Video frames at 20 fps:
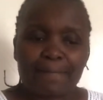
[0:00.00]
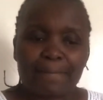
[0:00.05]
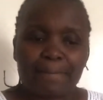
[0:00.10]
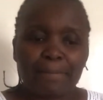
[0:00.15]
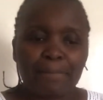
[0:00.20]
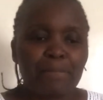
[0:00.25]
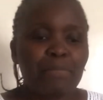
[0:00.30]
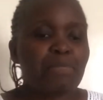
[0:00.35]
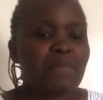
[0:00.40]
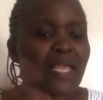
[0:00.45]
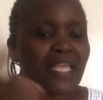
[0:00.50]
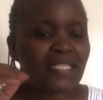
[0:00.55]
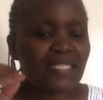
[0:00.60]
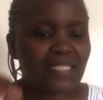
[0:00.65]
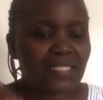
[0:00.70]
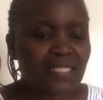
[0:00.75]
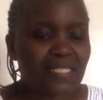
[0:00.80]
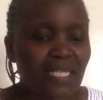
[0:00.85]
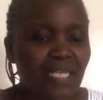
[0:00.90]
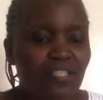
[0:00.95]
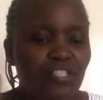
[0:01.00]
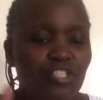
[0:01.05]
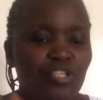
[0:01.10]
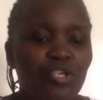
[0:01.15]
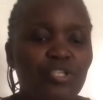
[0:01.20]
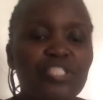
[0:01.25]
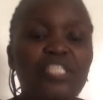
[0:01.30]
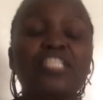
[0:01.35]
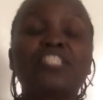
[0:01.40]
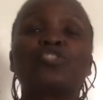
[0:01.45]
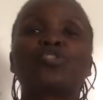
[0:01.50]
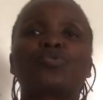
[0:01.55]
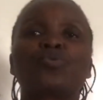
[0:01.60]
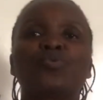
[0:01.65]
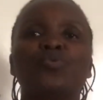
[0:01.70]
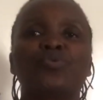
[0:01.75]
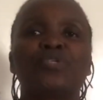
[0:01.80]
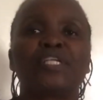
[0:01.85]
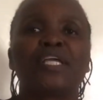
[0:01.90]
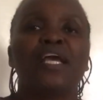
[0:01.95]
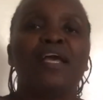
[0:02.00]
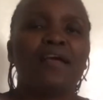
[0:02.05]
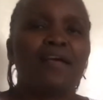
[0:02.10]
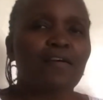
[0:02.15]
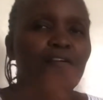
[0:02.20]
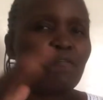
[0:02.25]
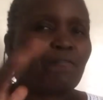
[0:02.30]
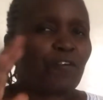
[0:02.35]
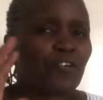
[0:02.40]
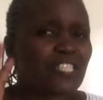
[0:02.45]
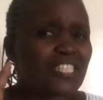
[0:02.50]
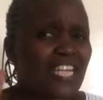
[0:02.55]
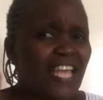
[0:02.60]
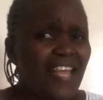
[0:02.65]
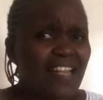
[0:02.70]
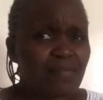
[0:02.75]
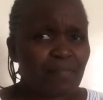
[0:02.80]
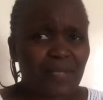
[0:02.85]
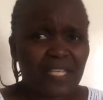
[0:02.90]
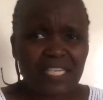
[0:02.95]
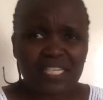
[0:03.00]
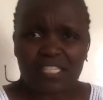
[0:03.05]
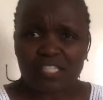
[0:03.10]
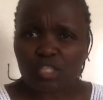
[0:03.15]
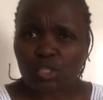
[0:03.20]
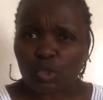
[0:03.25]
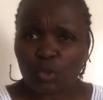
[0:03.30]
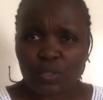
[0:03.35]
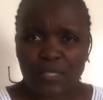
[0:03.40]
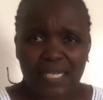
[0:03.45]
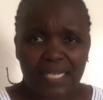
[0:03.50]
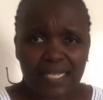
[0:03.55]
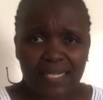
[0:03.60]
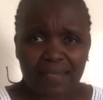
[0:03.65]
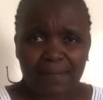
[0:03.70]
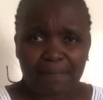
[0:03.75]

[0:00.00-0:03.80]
Meditation is good. For 10 minutes only.